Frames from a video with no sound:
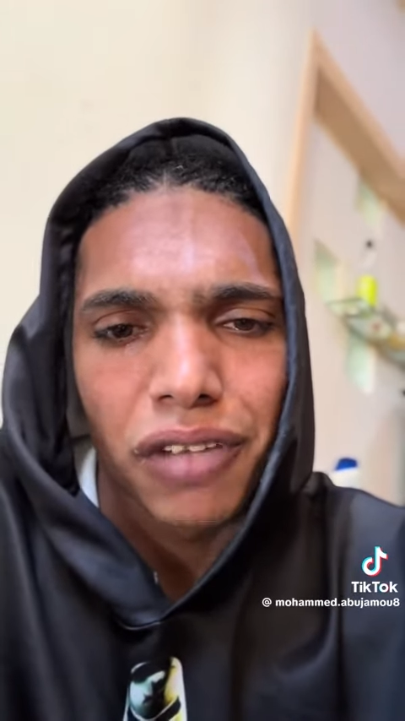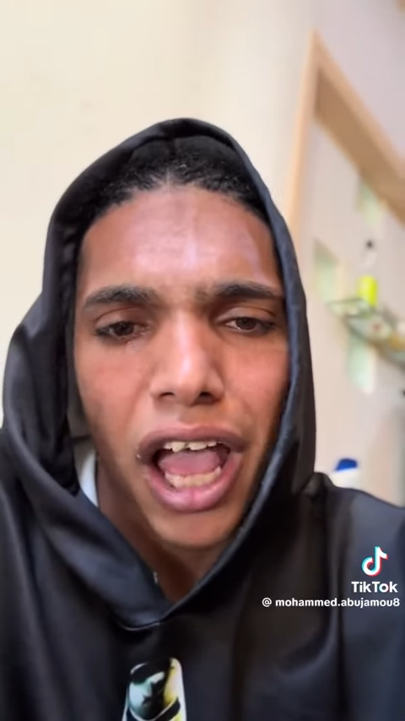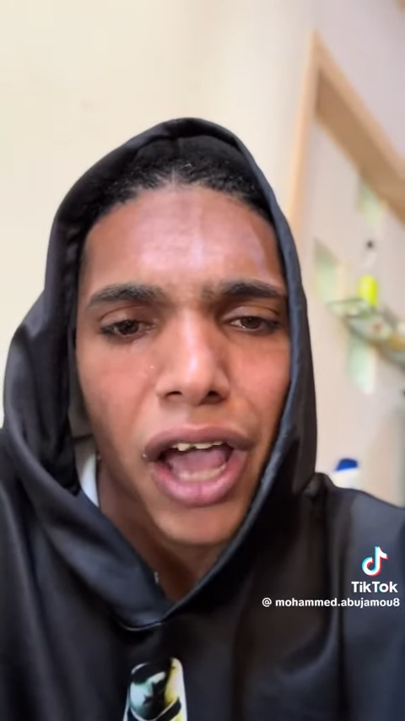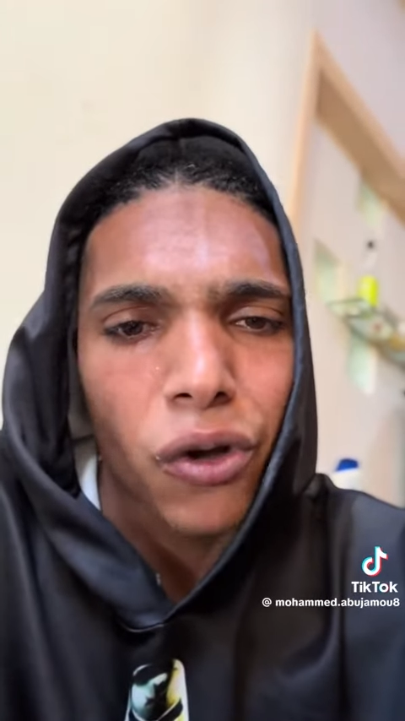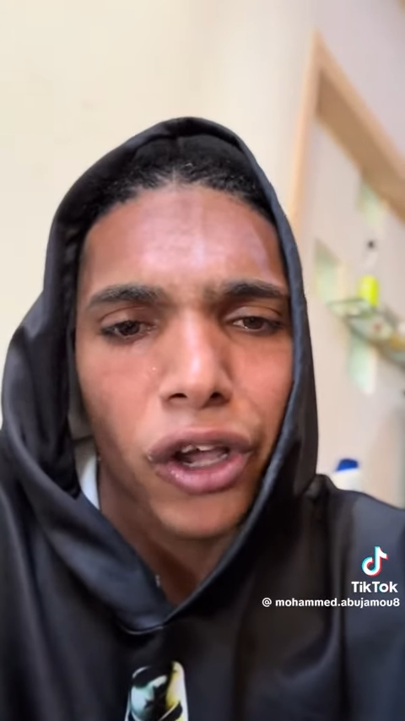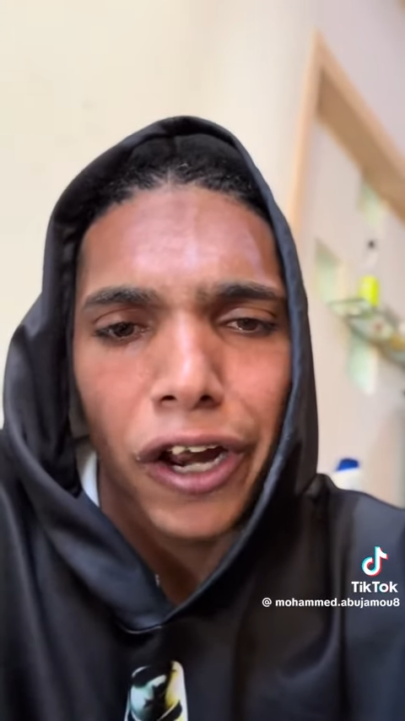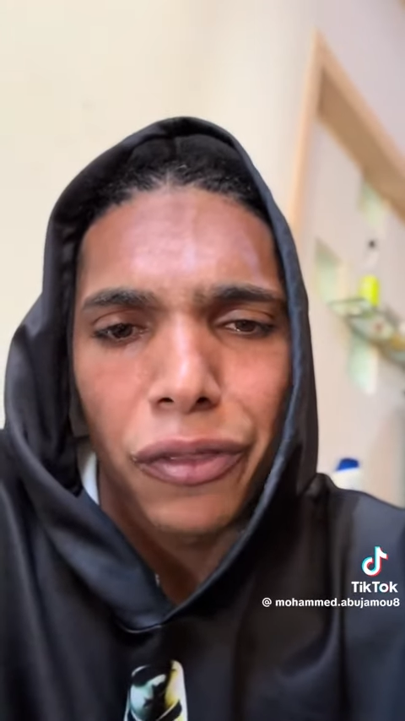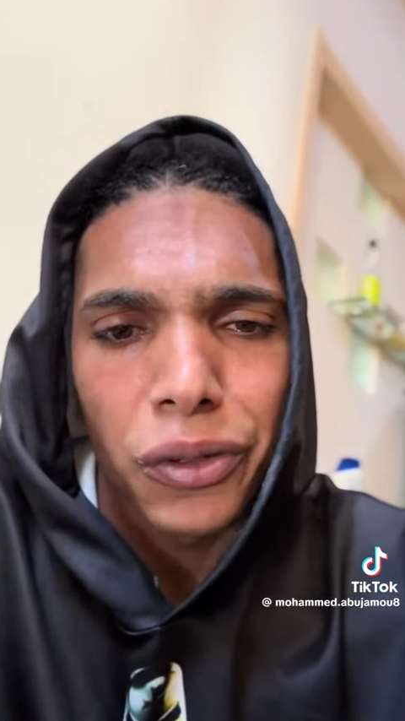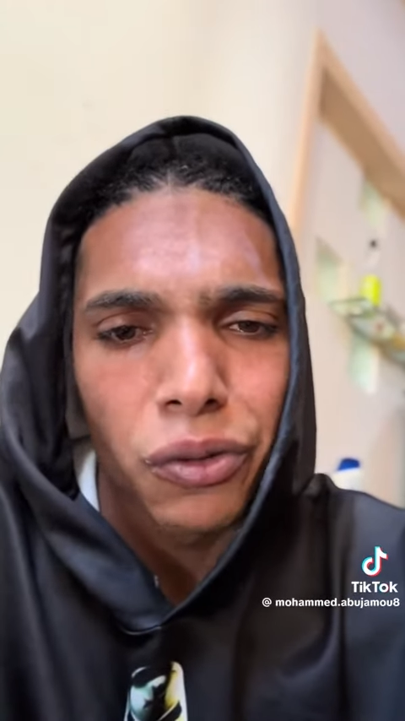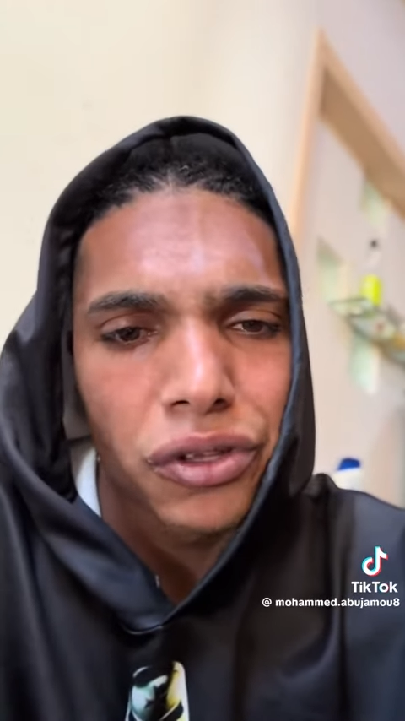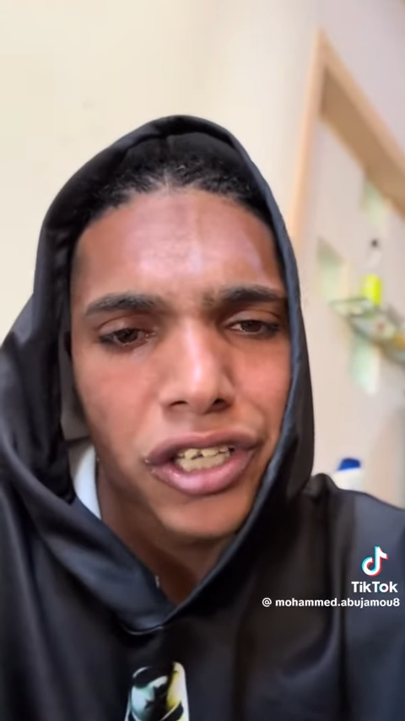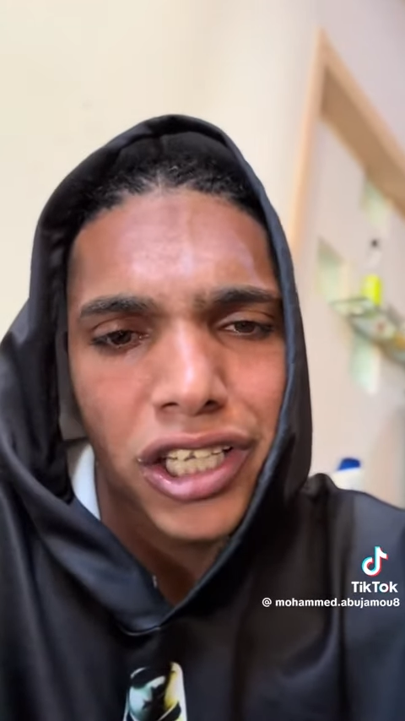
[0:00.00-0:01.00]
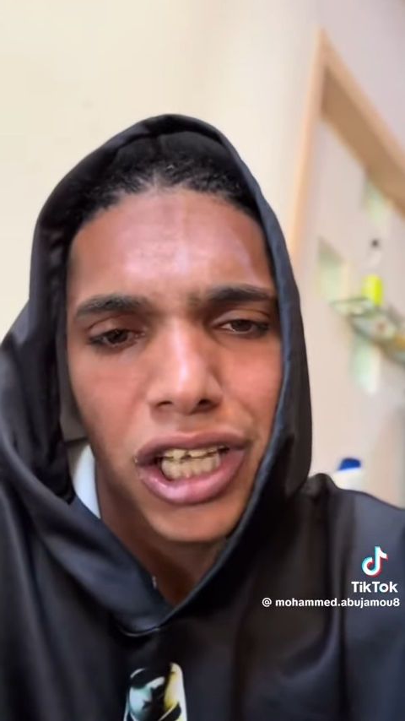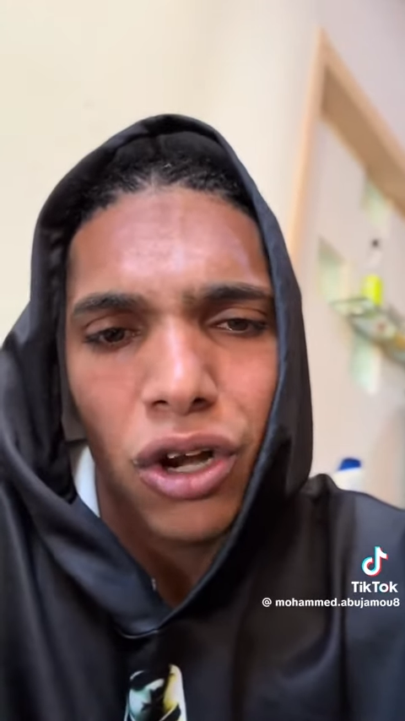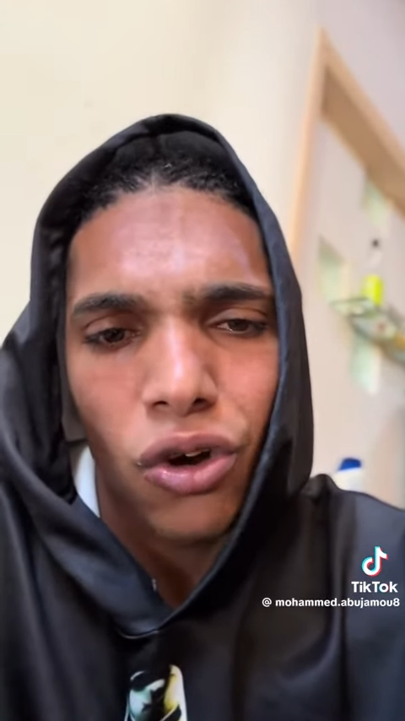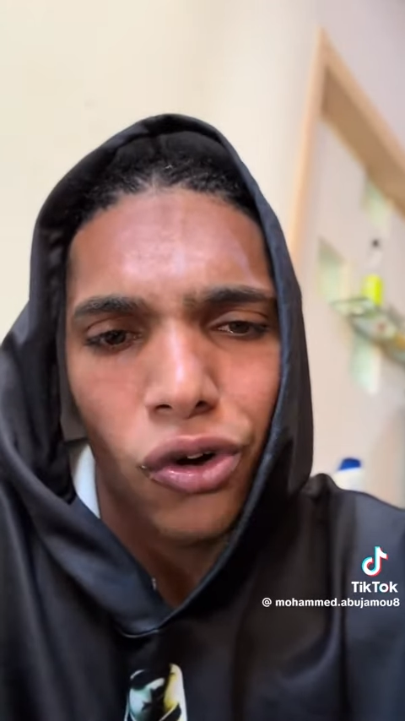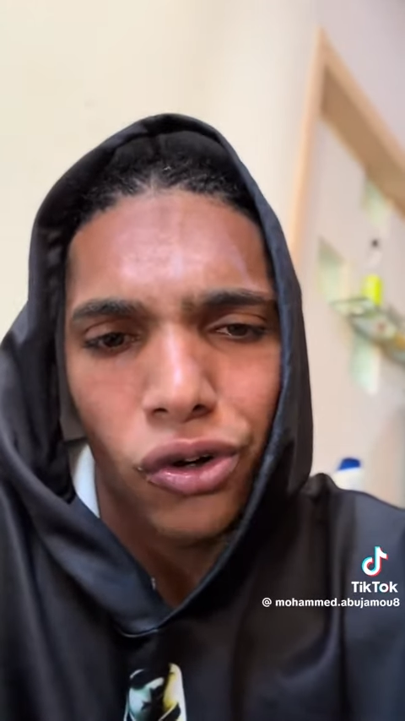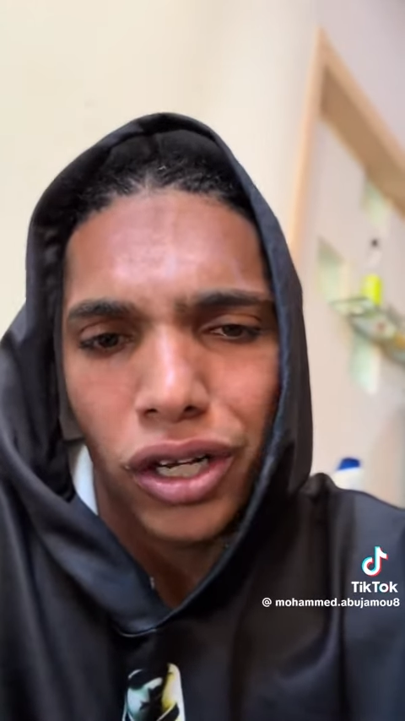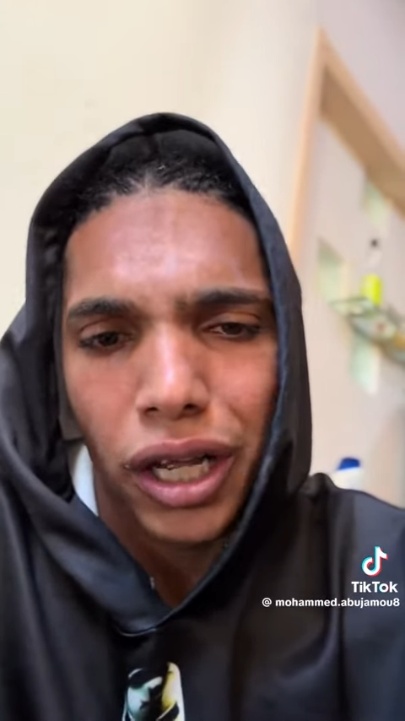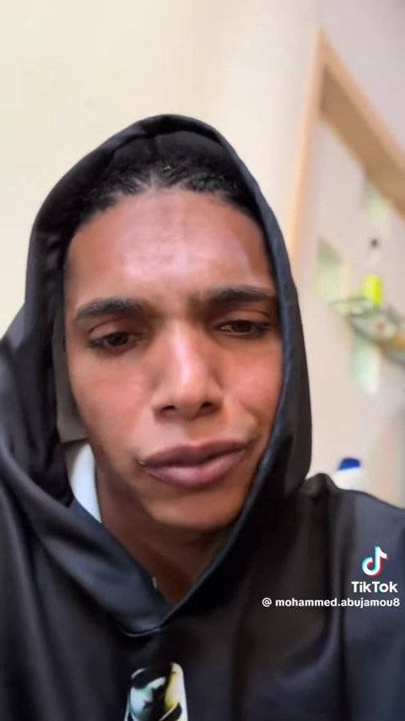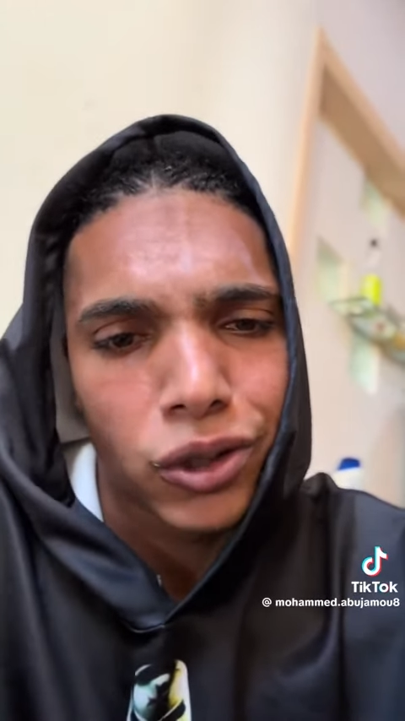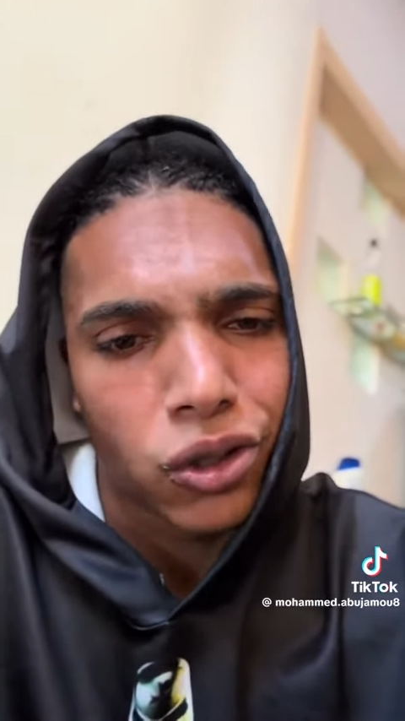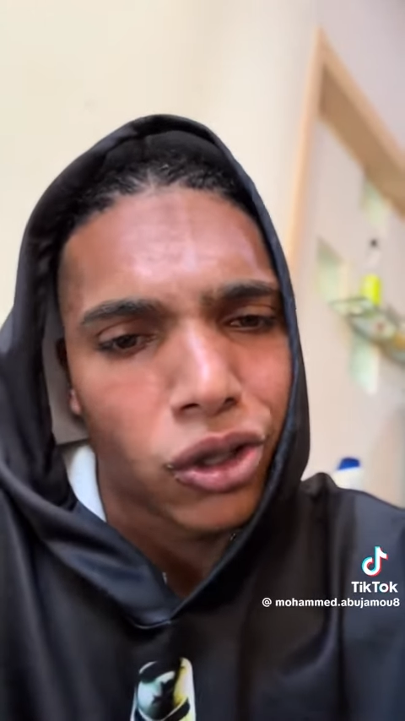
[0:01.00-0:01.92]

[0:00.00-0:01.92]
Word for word: and I can't do that alone. I'm so